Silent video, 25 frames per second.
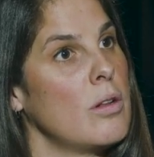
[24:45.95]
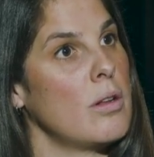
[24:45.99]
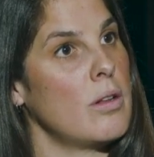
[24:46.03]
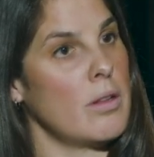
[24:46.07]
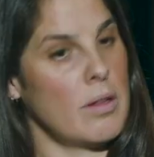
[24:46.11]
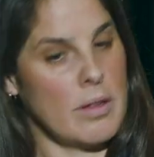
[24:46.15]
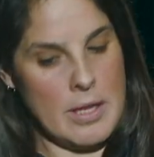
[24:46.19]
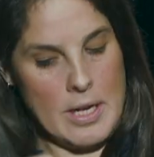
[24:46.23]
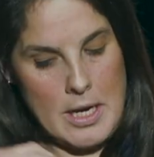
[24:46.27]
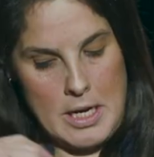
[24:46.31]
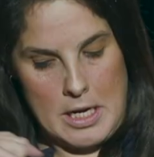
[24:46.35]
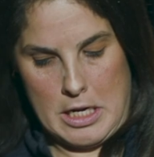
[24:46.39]
cool.
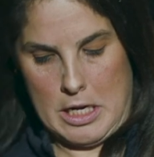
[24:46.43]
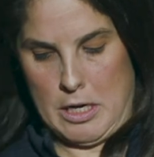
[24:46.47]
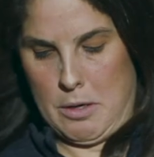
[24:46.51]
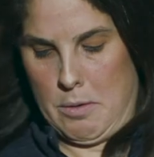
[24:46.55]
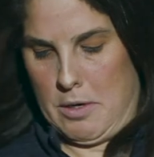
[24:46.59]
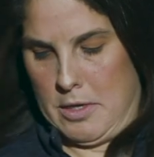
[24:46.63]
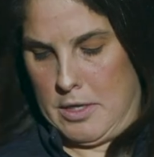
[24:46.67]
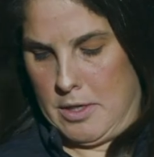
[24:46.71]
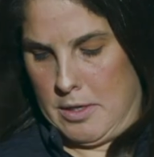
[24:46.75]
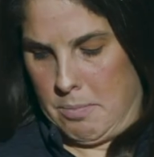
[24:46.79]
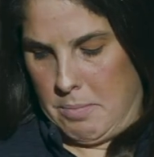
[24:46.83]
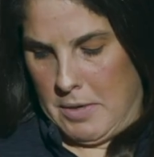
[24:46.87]
Thank you.
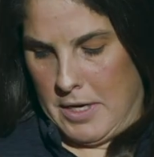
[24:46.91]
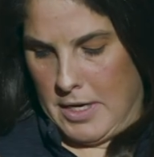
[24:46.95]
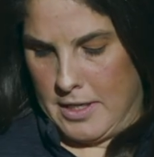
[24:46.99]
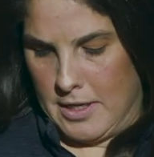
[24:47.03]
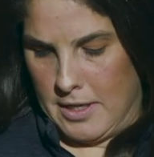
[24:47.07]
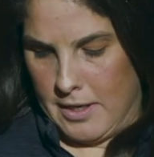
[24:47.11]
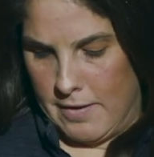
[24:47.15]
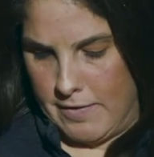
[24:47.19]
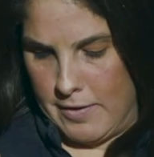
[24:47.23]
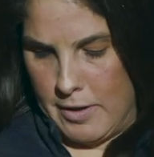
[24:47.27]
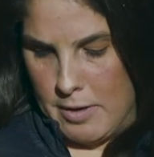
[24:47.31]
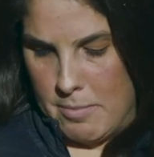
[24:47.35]
It's based
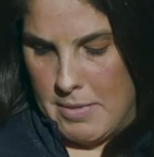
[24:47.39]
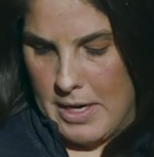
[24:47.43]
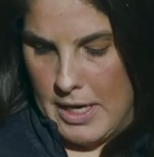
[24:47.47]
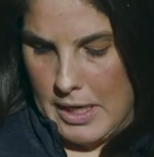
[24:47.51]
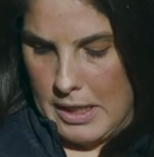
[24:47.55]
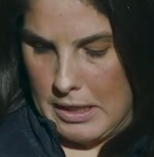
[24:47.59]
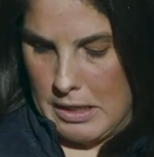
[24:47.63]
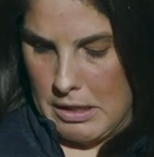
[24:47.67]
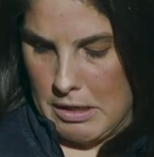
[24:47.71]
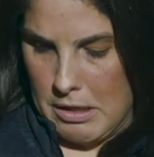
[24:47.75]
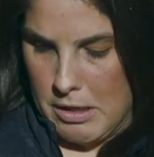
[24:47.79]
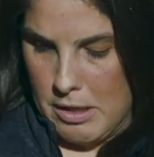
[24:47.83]
off the
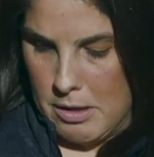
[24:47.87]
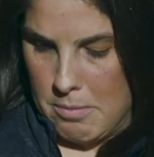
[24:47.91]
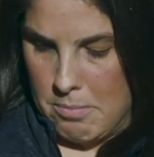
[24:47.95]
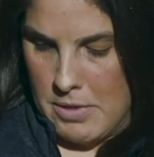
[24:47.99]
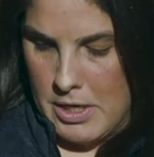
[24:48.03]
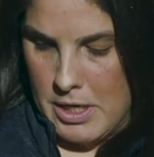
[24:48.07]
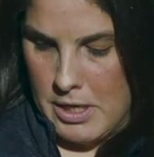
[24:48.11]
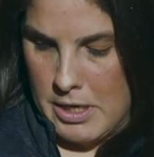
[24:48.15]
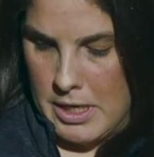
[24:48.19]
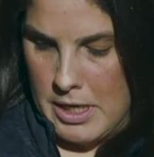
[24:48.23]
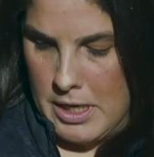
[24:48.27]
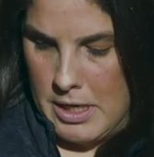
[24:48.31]
Immaculate Heart of
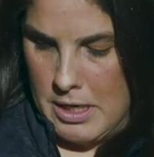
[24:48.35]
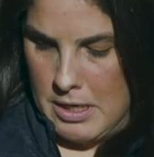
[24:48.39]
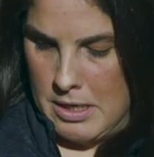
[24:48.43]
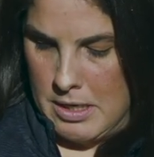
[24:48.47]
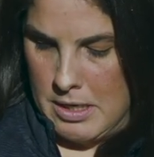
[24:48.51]
Mary.